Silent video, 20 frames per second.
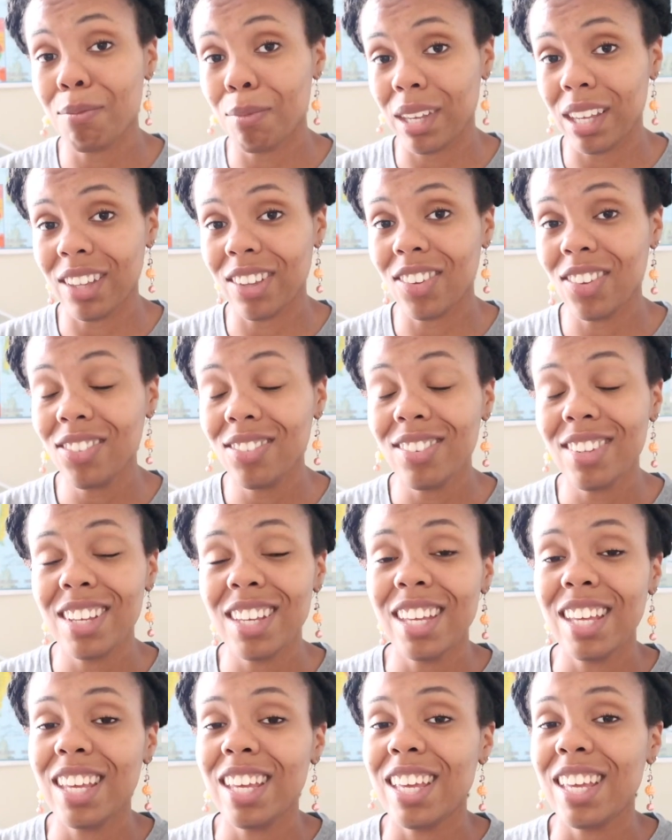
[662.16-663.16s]
meal
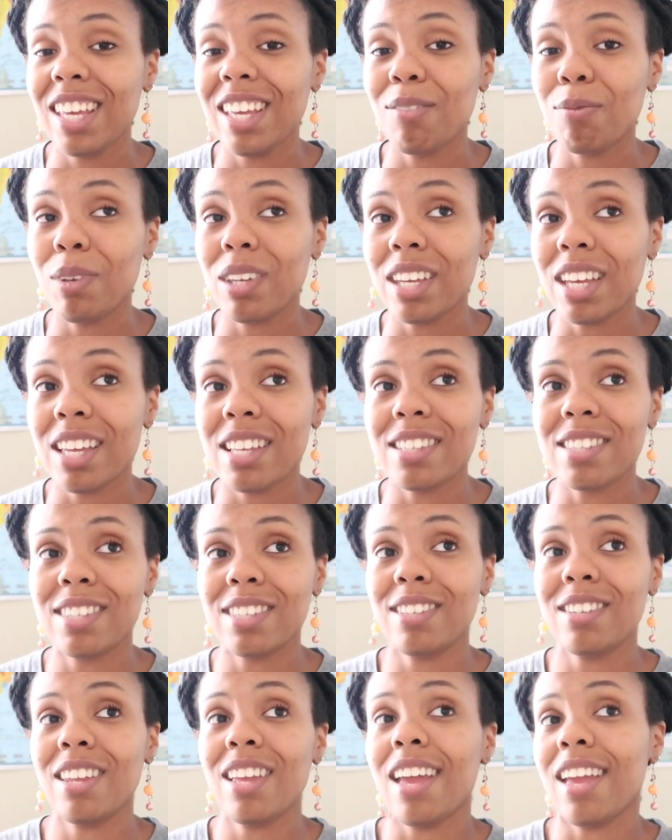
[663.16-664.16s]
because
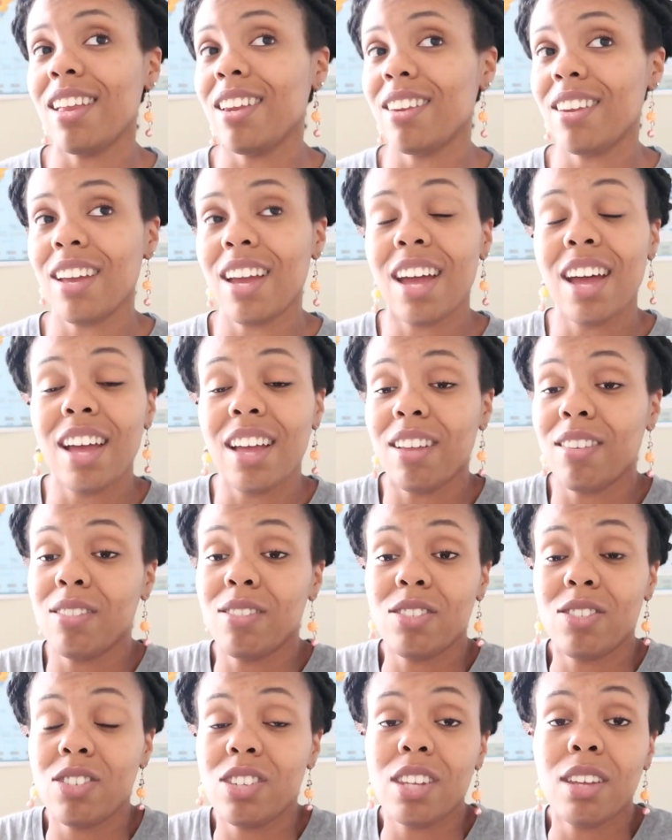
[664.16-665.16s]
I
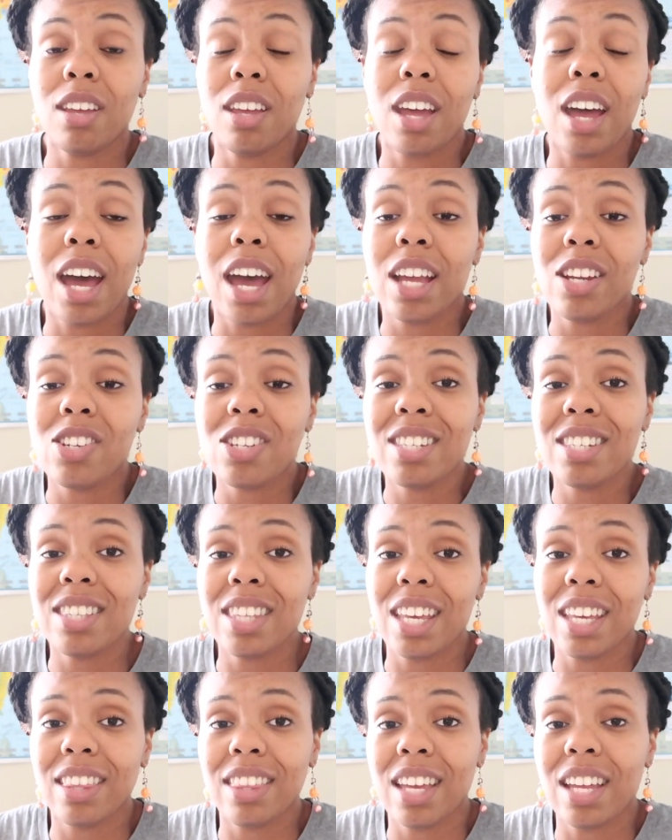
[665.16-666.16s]
just
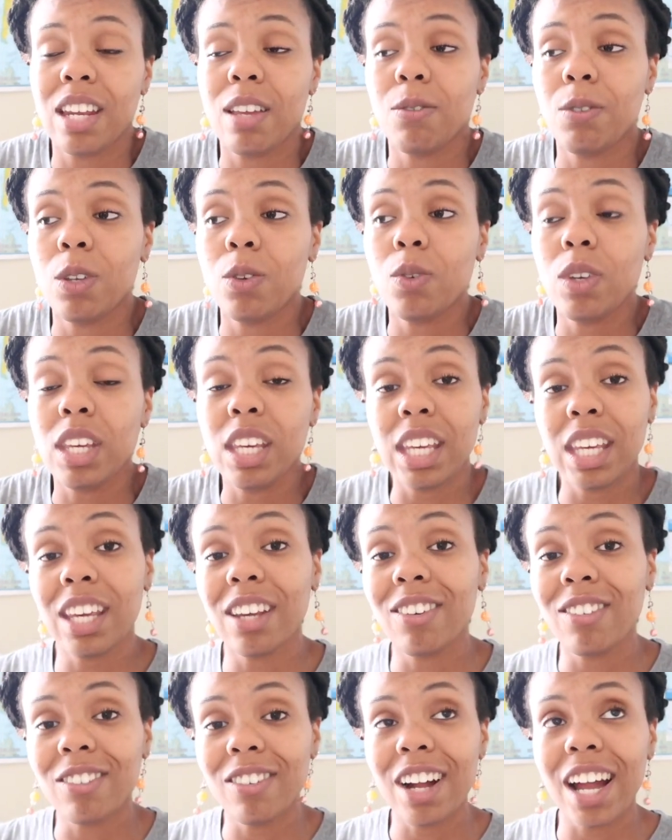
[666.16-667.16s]
think that if you
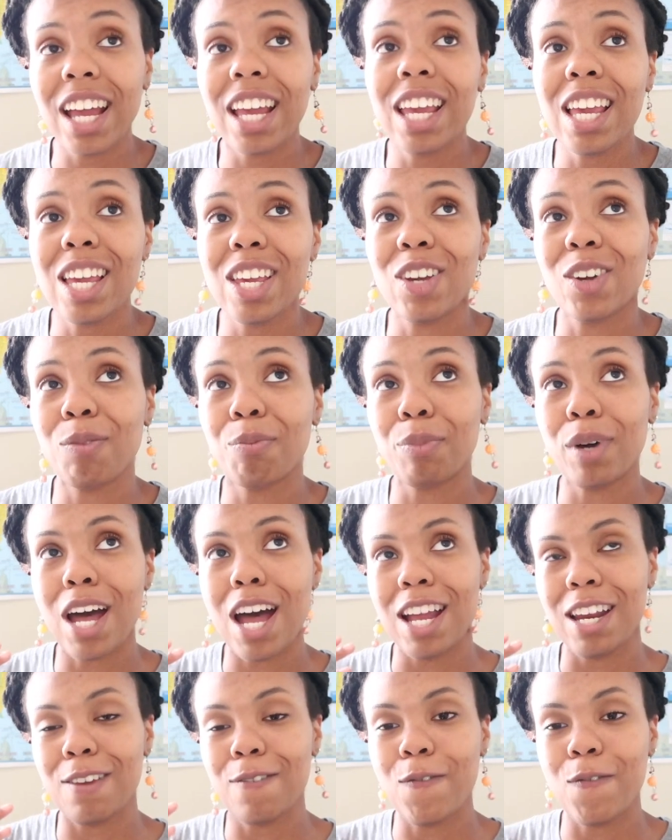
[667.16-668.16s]
eat right, your
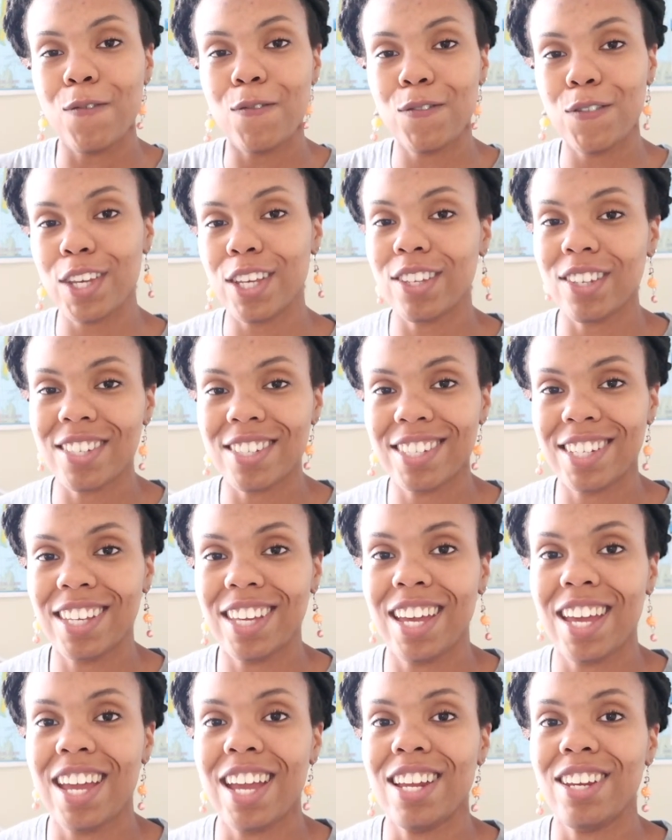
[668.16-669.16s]
body feels
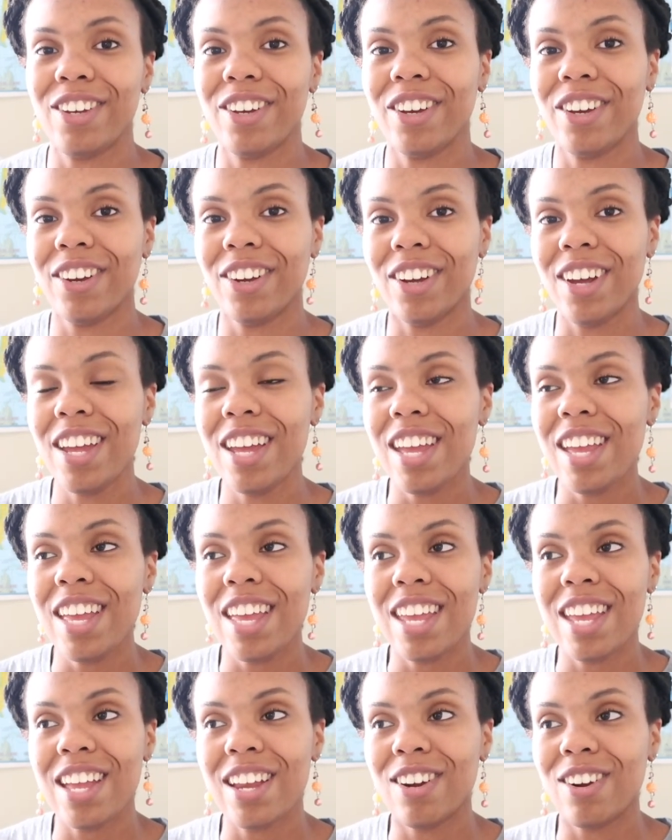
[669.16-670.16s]
good, your
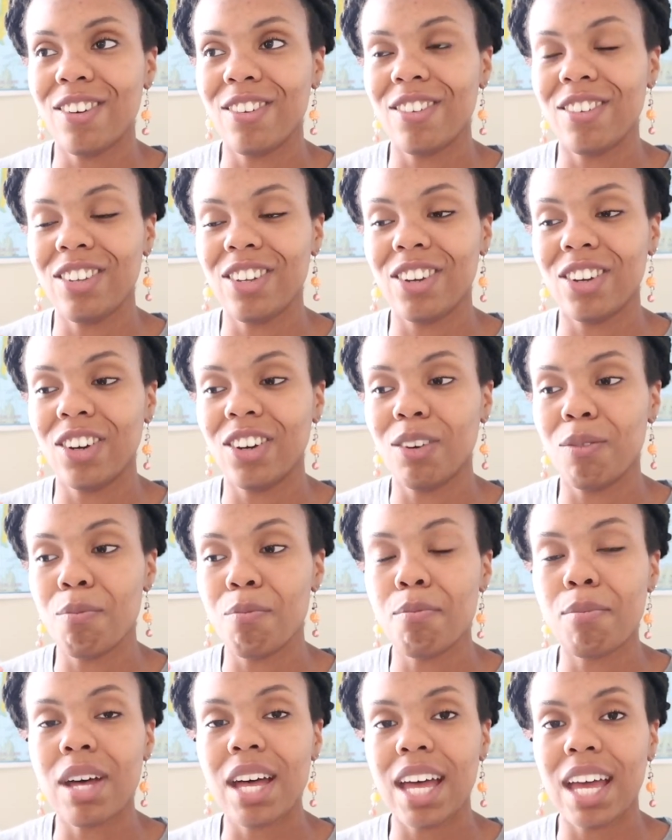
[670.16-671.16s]

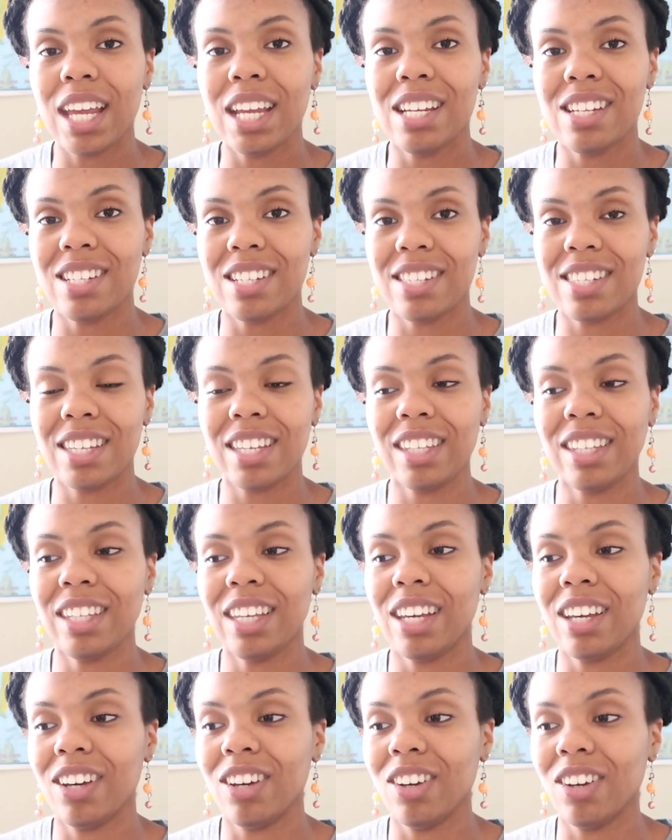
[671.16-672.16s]
mind is
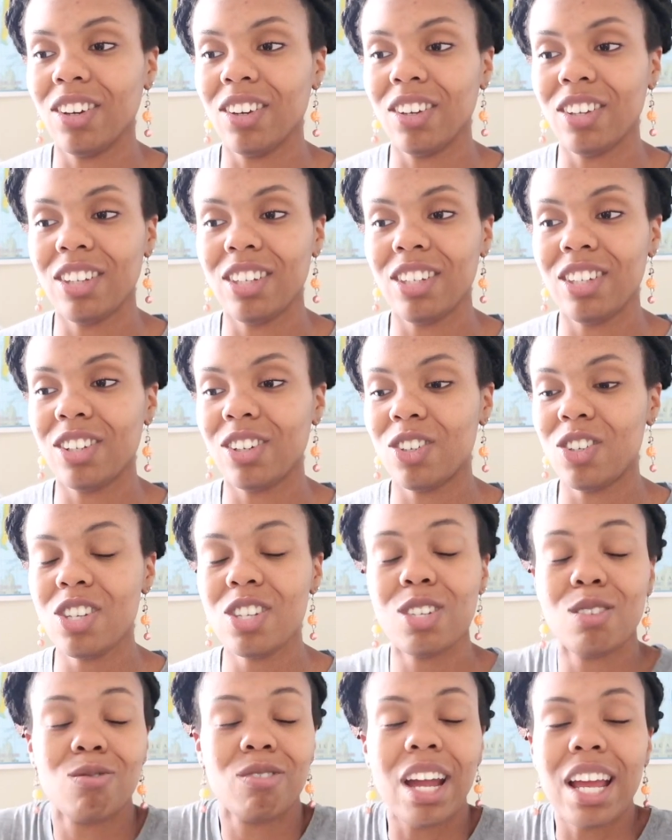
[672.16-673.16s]
clear, you're
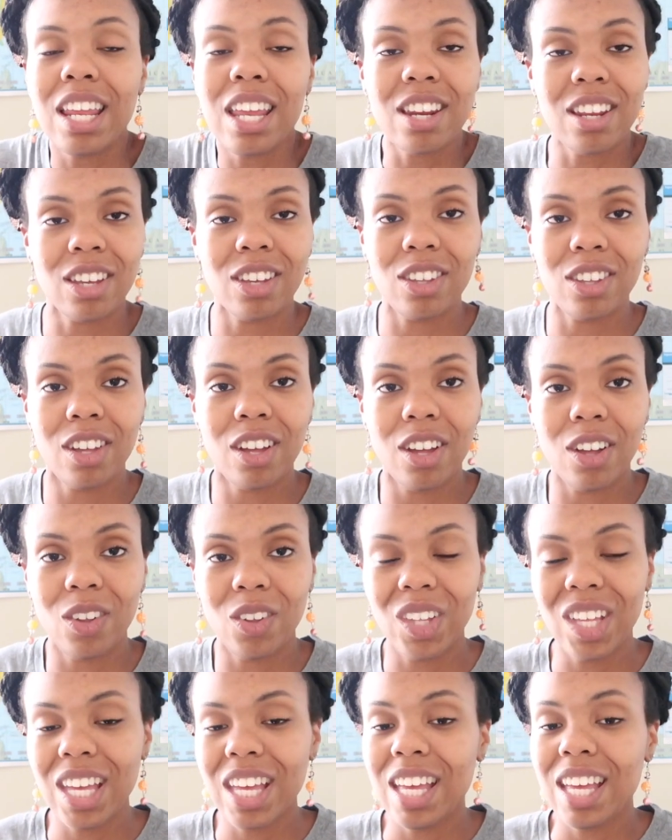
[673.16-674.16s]
just ready to
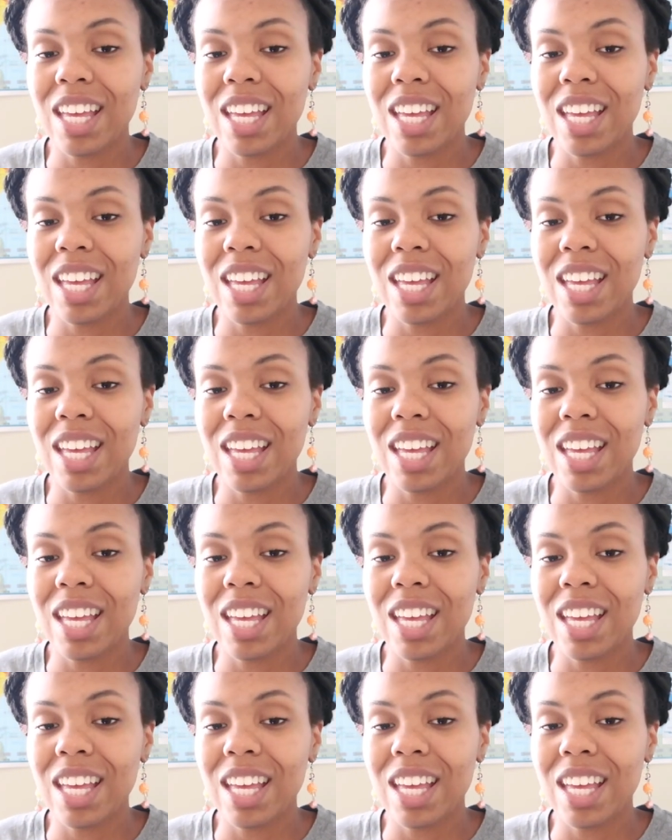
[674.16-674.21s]
go.